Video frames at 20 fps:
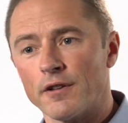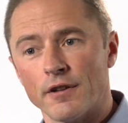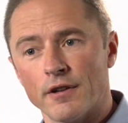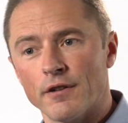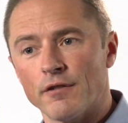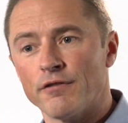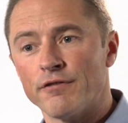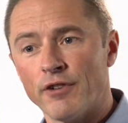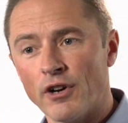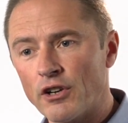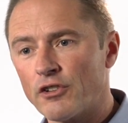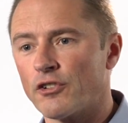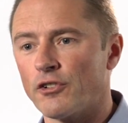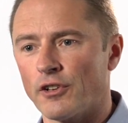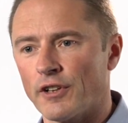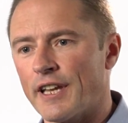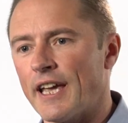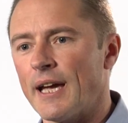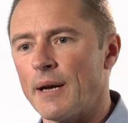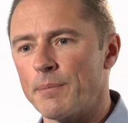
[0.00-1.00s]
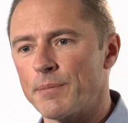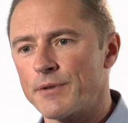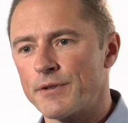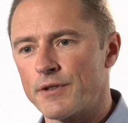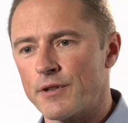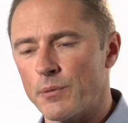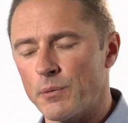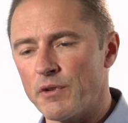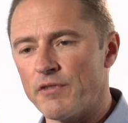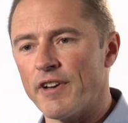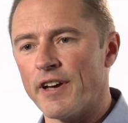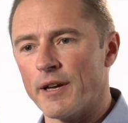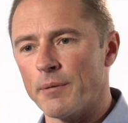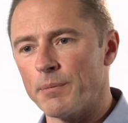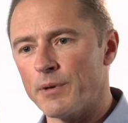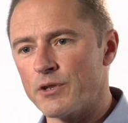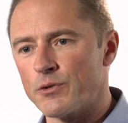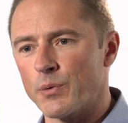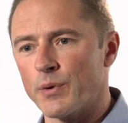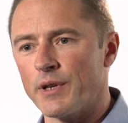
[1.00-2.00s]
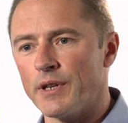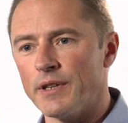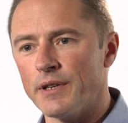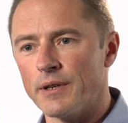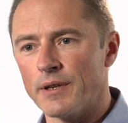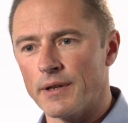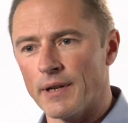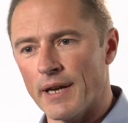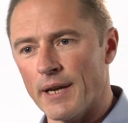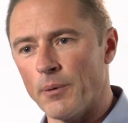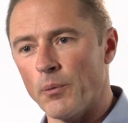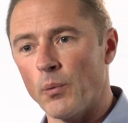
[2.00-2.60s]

the functional gaps that we've had between uh,